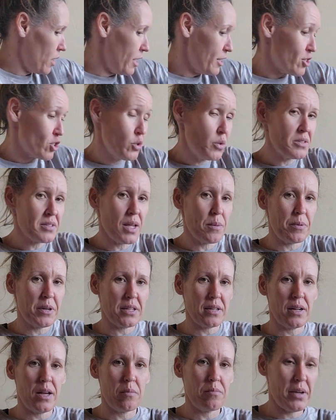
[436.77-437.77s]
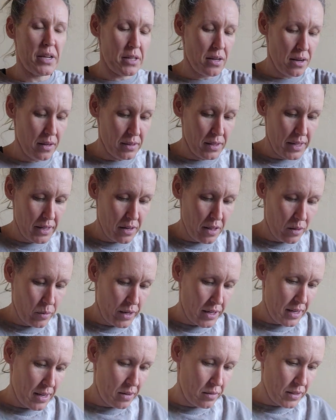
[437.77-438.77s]
As soon as I picked it up, my dog laid all the
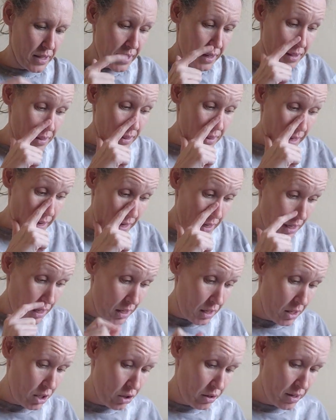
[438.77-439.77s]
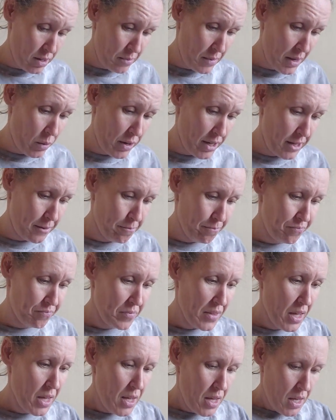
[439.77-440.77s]
way down. Like, lady, you're in my way.
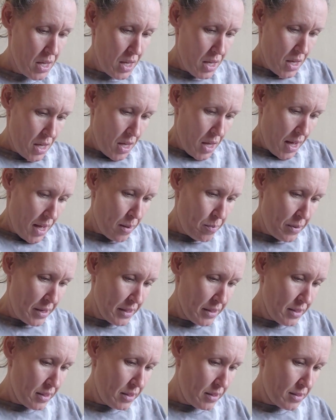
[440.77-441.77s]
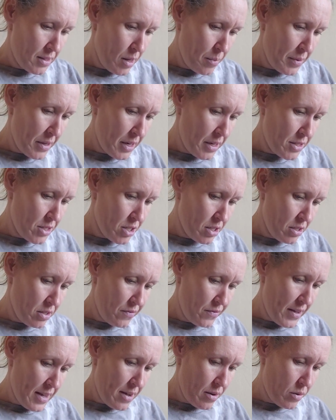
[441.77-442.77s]
I picked these up and I
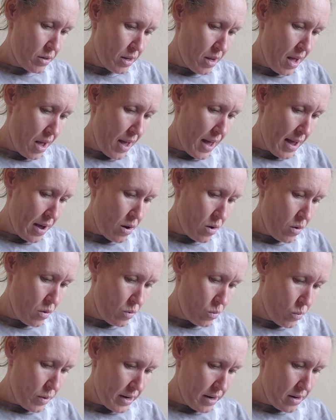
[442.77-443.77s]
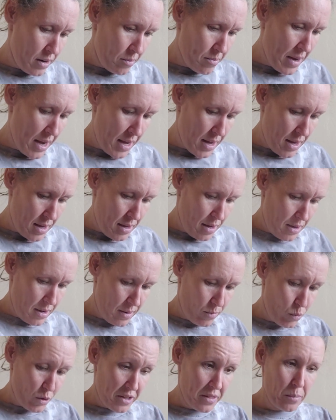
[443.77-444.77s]
just found out where my
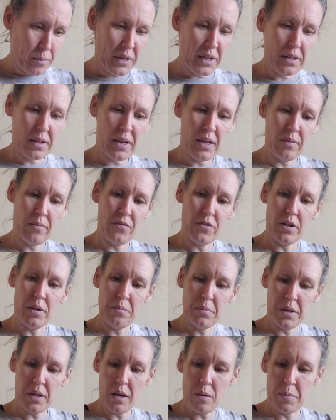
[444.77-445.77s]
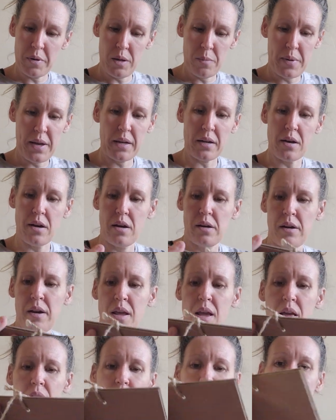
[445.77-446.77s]
um, where the bead came from, but I'll put it back on.
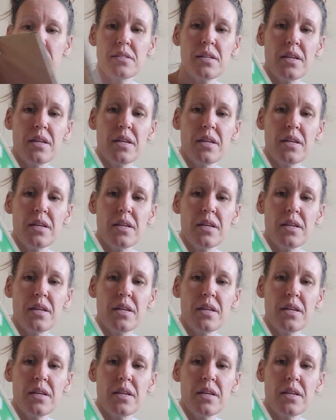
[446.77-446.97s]
This